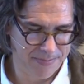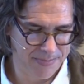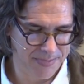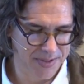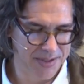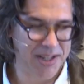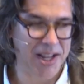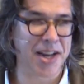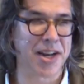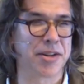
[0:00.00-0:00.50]

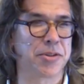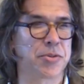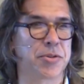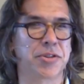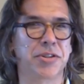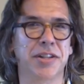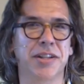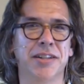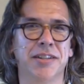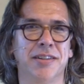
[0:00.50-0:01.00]
Isn't that
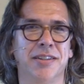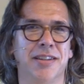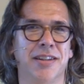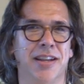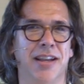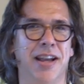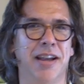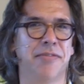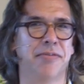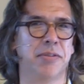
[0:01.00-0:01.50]
interesting?
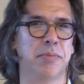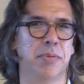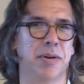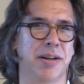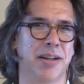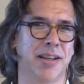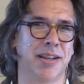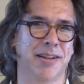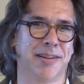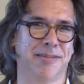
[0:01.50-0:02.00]

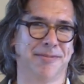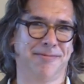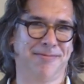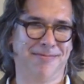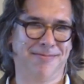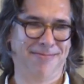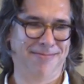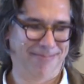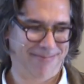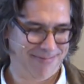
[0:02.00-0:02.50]
Everybody.
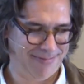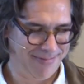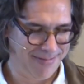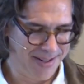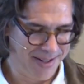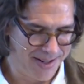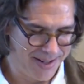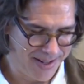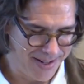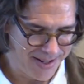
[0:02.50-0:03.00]

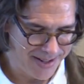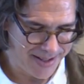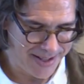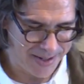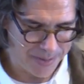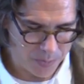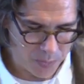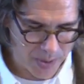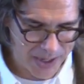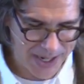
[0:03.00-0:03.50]

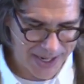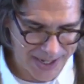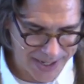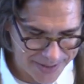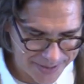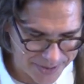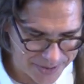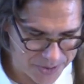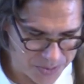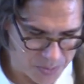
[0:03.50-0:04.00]
That we
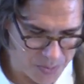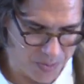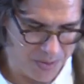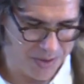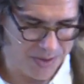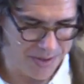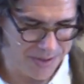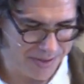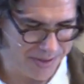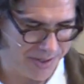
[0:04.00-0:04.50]
in this
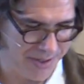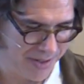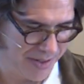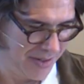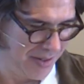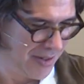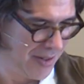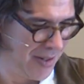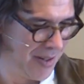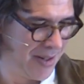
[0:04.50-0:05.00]
world
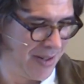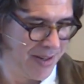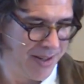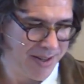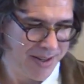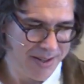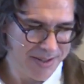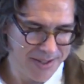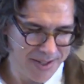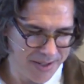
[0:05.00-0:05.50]

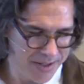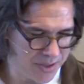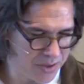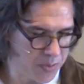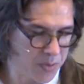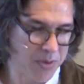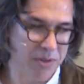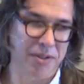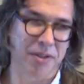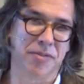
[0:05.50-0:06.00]
see
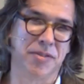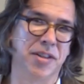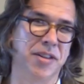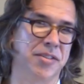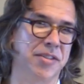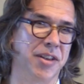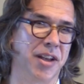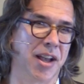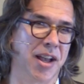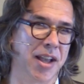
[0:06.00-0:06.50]
this world of
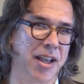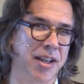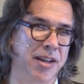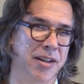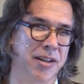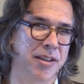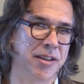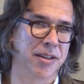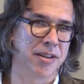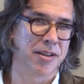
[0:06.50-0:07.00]

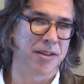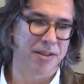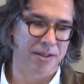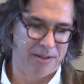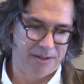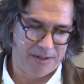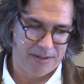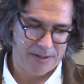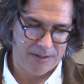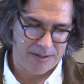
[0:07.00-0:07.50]
design,
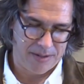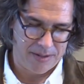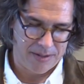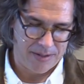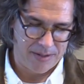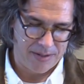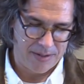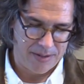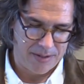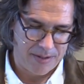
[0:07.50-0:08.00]

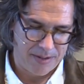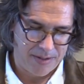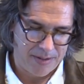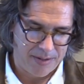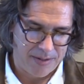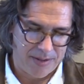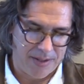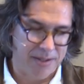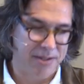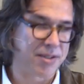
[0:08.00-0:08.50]

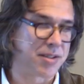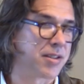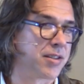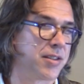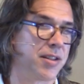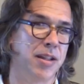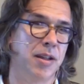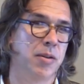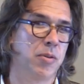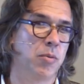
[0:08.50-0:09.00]
this
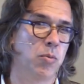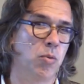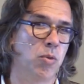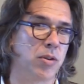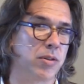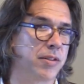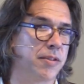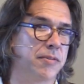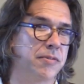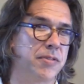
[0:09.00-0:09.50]

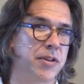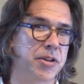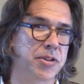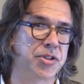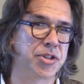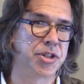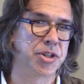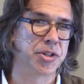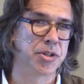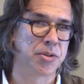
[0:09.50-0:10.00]
world of
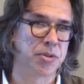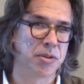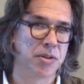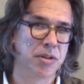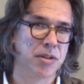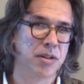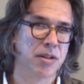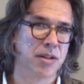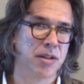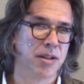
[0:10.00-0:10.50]
virtue,
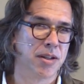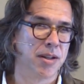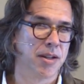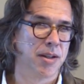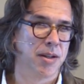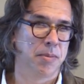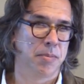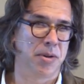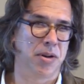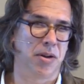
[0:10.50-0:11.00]

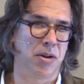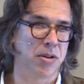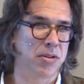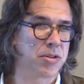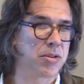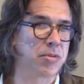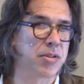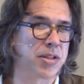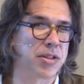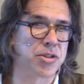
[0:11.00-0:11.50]
but
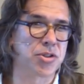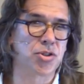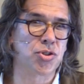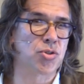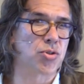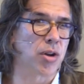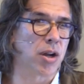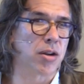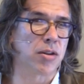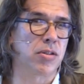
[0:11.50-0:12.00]
also this
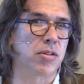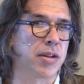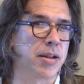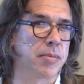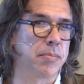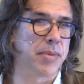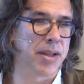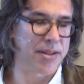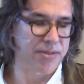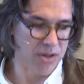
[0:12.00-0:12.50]
struggle
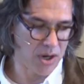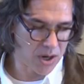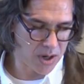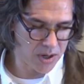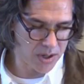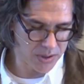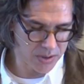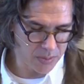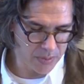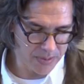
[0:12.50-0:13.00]
in men's
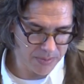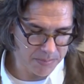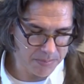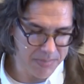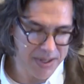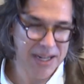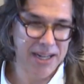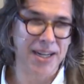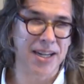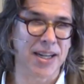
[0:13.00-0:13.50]
hearts with
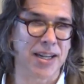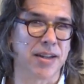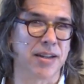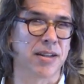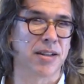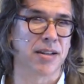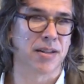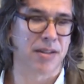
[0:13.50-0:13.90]
meaning,